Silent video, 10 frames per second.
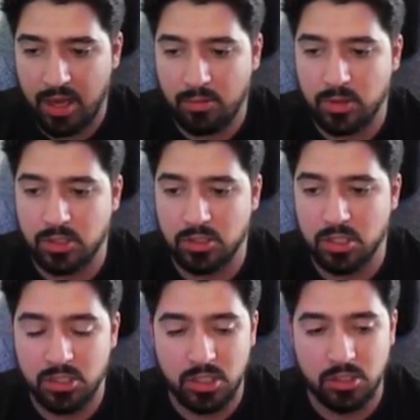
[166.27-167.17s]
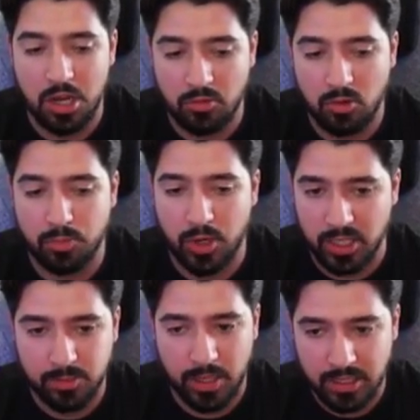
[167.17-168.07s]
which is just a general
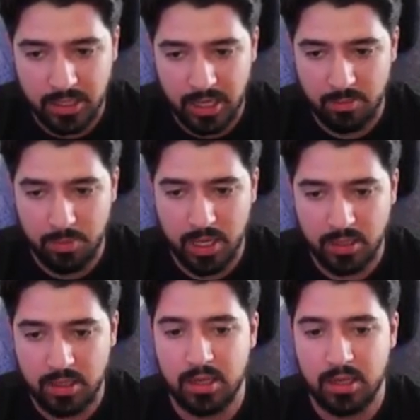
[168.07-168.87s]
prospecting campaign.